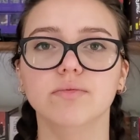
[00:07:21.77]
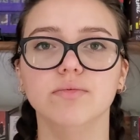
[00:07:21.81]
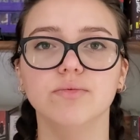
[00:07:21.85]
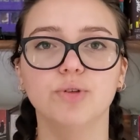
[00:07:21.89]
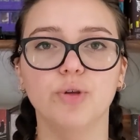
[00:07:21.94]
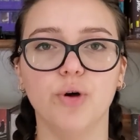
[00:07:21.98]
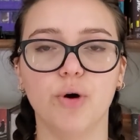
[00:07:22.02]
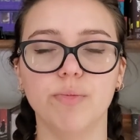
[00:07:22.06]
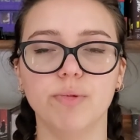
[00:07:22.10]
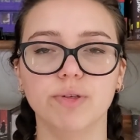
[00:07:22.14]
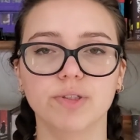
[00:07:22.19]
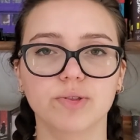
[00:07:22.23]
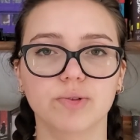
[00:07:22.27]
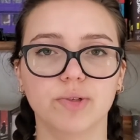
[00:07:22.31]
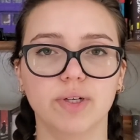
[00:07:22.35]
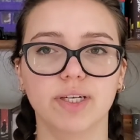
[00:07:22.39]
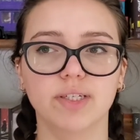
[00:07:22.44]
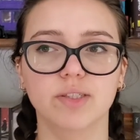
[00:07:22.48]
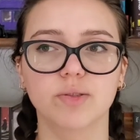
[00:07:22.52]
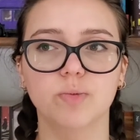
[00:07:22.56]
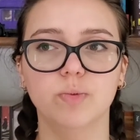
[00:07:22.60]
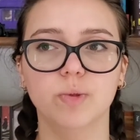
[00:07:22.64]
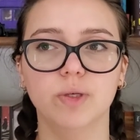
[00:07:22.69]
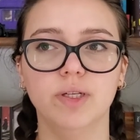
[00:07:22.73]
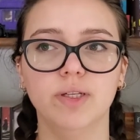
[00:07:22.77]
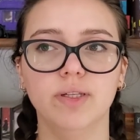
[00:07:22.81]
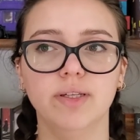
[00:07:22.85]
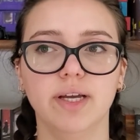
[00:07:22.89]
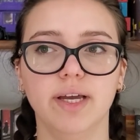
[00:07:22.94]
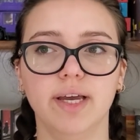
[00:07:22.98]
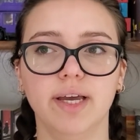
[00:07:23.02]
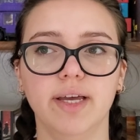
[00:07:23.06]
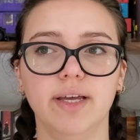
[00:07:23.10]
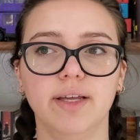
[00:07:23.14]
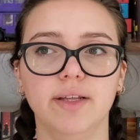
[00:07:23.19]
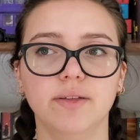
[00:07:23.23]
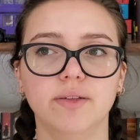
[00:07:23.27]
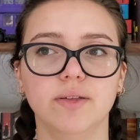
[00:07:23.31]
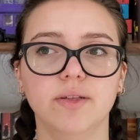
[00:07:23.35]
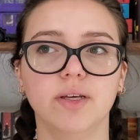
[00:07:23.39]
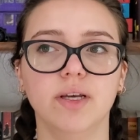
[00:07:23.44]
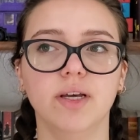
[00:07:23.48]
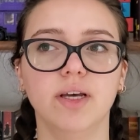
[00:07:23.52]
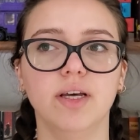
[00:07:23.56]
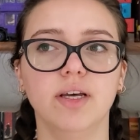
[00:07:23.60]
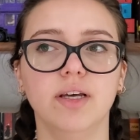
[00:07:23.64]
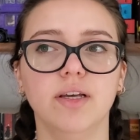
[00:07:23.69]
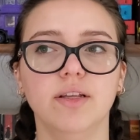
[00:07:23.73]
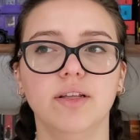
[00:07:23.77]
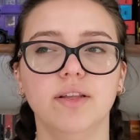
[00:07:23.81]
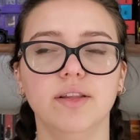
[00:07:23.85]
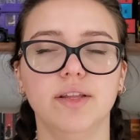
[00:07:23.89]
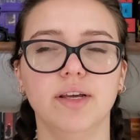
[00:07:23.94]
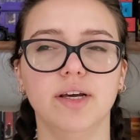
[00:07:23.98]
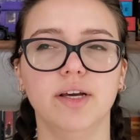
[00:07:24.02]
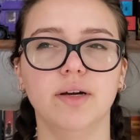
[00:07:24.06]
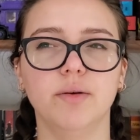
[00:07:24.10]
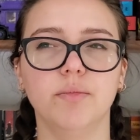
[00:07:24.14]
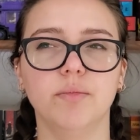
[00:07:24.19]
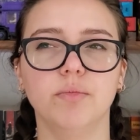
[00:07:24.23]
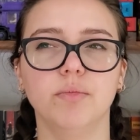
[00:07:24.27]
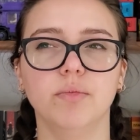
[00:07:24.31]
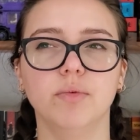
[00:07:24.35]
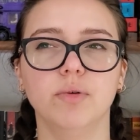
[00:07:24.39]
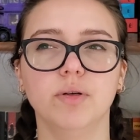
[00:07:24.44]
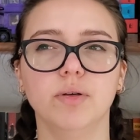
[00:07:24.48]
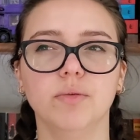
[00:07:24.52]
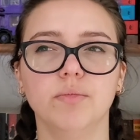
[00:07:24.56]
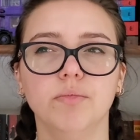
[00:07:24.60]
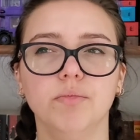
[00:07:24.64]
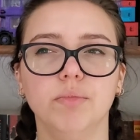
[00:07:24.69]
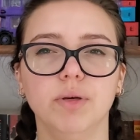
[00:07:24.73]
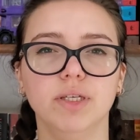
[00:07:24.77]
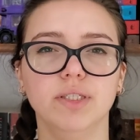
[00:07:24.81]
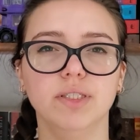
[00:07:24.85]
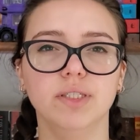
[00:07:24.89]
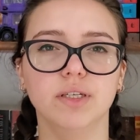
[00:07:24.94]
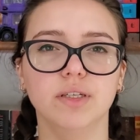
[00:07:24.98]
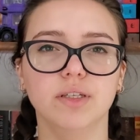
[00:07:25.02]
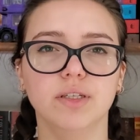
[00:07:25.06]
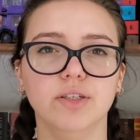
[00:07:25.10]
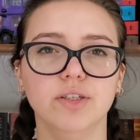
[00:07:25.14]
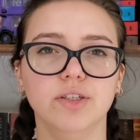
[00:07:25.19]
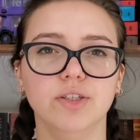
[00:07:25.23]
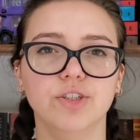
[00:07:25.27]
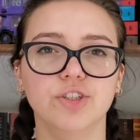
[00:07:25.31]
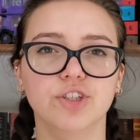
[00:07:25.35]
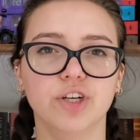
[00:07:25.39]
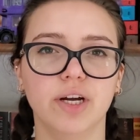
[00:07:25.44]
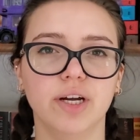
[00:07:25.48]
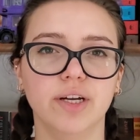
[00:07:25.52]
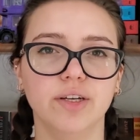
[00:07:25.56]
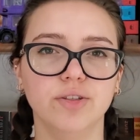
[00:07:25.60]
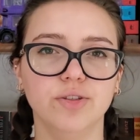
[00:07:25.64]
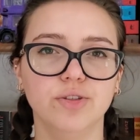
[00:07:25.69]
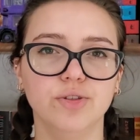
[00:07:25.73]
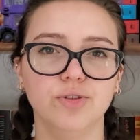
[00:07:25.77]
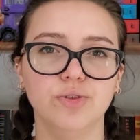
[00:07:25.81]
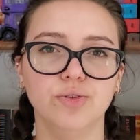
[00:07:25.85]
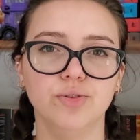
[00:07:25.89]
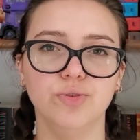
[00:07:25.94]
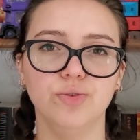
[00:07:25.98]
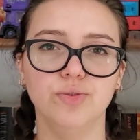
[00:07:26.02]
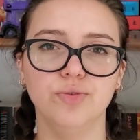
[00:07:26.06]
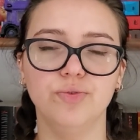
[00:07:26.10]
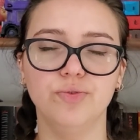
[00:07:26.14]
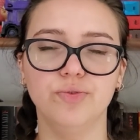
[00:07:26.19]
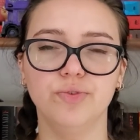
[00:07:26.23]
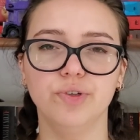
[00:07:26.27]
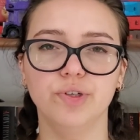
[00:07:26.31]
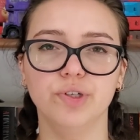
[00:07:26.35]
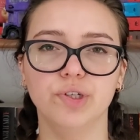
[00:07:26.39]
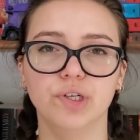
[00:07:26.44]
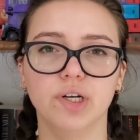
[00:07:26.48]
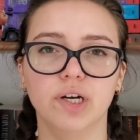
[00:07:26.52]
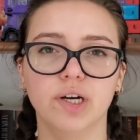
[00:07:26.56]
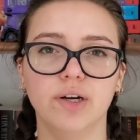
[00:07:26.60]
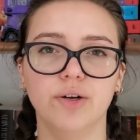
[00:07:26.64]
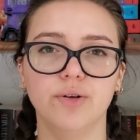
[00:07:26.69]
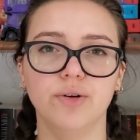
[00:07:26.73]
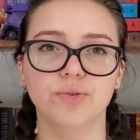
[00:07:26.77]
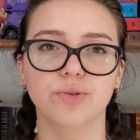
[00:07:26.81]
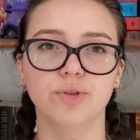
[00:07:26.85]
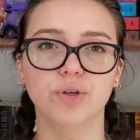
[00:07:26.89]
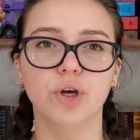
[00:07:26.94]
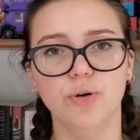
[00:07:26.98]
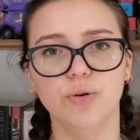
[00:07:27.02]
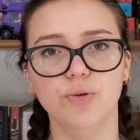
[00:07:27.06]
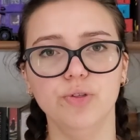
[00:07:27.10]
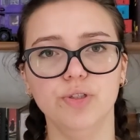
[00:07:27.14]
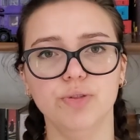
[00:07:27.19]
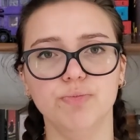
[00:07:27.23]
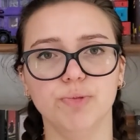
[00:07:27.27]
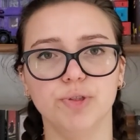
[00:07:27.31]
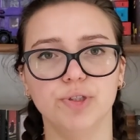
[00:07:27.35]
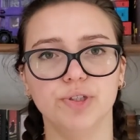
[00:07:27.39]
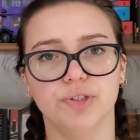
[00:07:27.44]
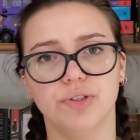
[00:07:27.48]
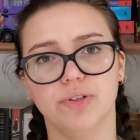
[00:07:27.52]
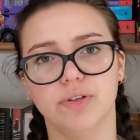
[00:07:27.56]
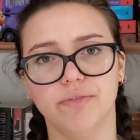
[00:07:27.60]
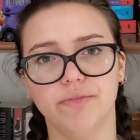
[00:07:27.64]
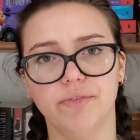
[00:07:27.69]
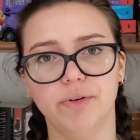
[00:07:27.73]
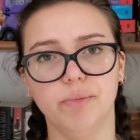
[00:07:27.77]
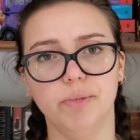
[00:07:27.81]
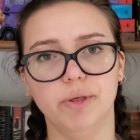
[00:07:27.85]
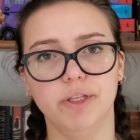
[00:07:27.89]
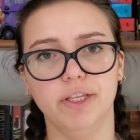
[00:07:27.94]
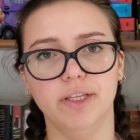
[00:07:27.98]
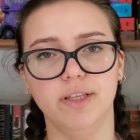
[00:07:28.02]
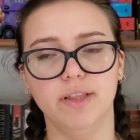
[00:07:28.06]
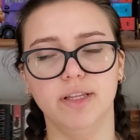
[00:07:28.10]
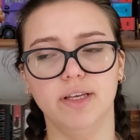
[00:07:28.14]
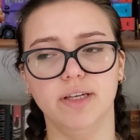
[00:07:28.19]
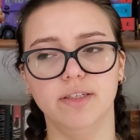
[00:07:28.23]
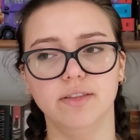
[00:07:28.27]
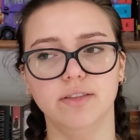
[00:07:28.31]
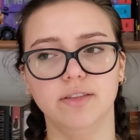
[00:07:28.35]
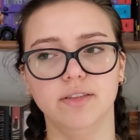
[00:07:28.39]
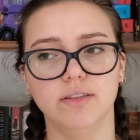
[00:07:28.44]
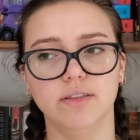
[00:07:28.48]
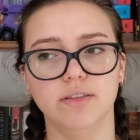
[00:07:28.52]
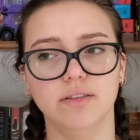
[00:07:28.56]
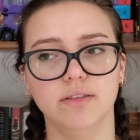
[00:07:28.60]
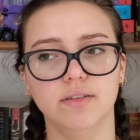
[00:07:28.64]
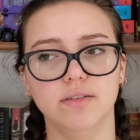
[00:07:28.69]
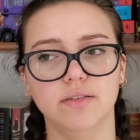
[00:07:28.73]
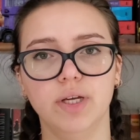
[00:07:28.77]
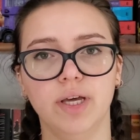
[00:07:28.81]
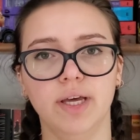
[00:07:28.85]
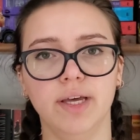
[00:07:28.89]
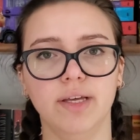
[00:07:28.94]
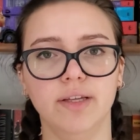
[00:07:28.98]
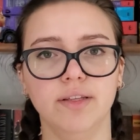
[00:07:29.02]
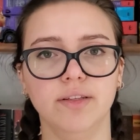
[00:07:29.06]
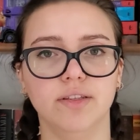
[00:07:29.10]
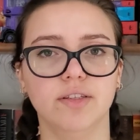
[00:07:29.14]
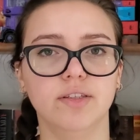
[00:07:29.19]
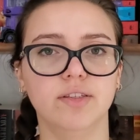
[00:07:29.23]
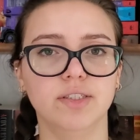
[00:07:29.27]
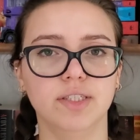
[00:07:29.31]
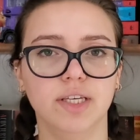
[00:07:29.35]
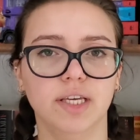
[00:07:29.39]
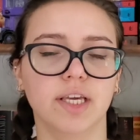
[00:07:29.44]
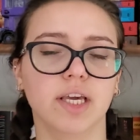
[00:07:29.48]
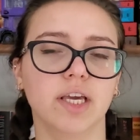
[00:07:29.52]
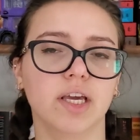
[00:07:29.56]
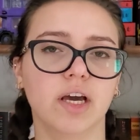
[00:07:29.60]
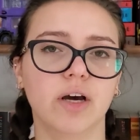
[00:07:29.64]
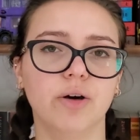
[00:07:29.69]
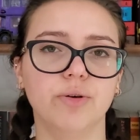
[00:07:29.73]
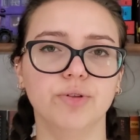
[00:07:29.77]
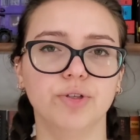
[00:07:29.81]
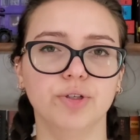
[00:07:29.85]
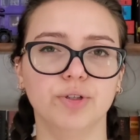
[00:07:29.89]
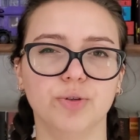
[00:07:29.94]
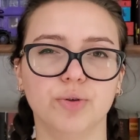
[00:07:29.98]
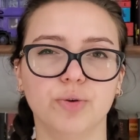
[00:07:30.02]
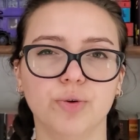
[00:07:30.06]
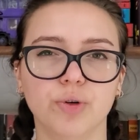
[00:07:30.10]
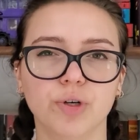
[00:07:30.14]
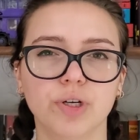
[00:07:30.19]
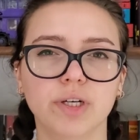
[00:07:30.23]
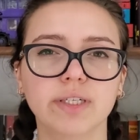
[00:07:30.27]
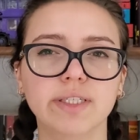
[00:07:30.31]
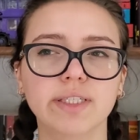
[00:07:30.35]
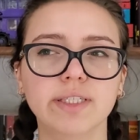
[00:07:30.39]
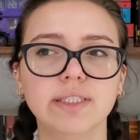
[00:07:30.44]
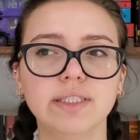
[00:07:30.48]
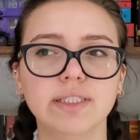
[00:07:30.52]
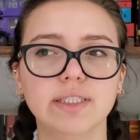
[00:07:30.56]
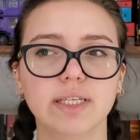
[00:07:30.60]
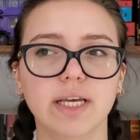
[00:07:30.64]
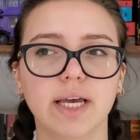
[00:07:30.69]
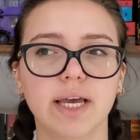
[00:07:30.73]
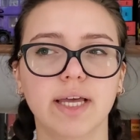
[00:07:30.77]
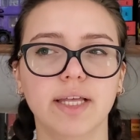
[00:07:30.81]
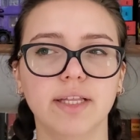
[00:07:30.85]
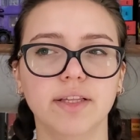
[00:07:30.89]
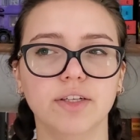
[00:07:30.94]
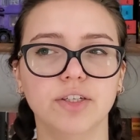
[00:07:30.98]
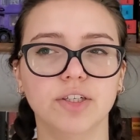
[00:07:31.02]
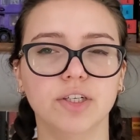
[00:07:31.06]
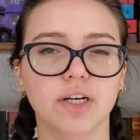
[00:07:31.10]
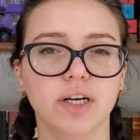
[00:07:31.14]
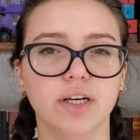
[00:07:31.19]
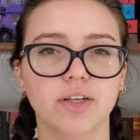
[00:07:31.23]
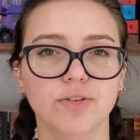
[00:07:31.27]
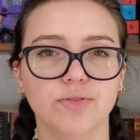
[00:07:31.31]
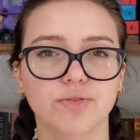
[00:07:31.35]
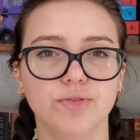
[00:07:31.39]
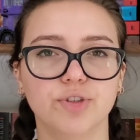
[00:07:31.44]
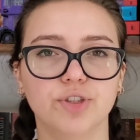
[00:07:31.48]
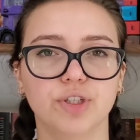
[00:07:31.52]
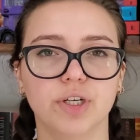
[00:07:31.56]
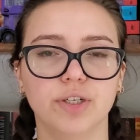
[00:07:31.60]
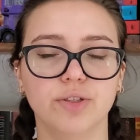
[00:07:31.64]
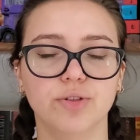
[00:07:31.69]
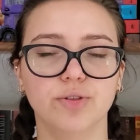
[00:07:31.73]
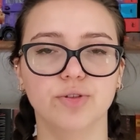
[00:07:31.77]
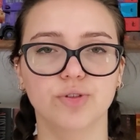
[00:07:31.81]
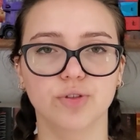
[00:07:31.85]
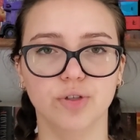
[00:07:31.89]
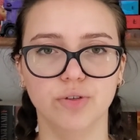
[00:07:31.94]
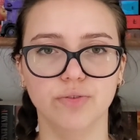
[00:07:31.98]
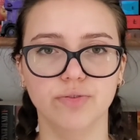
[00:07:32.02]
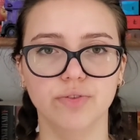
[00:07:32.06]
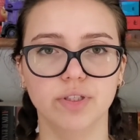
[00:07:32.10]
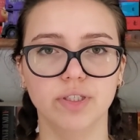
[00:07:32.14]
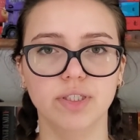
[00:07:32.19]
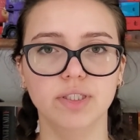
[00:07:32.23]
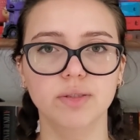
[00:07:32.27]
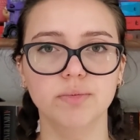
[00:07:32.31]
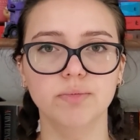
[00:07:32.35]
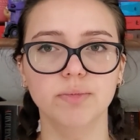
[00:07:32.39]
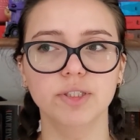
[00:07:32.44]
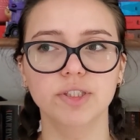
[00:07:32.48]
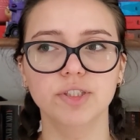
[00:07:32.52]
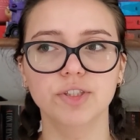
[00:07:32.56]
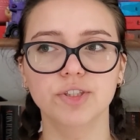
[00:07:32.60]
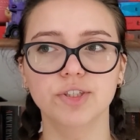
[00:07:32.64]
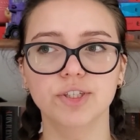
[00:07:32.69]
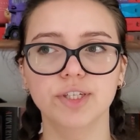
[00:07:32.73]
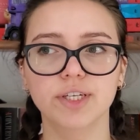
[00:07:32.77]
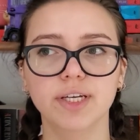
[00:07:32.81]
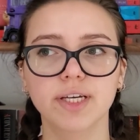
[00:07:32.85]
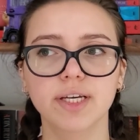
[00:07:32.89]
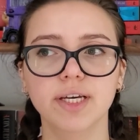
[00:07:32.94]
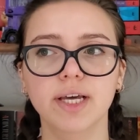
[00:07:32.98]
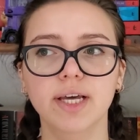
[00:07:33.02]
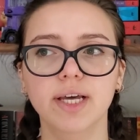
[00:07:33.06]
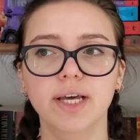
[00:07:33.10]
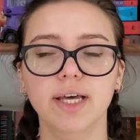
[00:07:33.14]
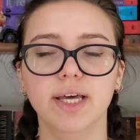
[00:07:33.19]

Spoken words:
Thomas Creswell, and them basically trying to figure out who's murdering women in London and taking out their organs, and they're kind of trying to solve this mystery.